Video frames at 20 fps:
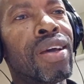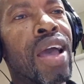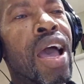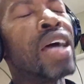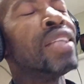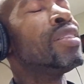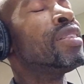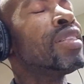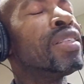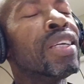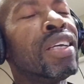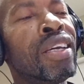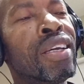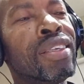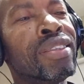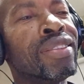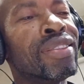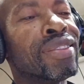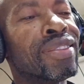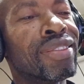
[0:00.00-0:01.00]
and
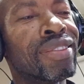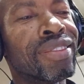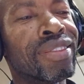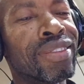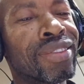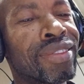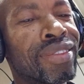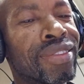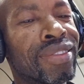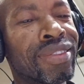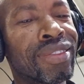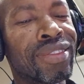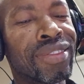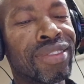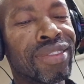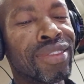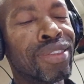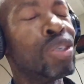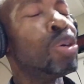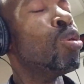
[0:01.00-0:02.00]
saying,
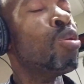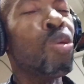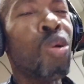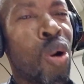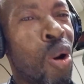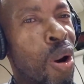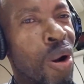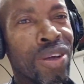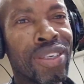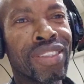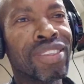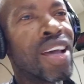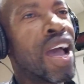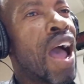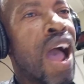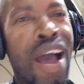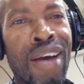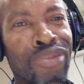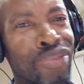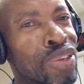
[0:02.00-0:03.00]
Go on,
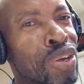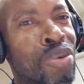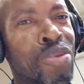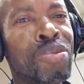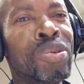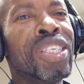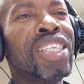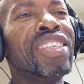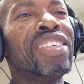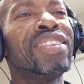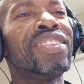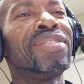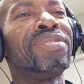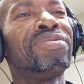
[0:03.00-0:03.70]
have your way,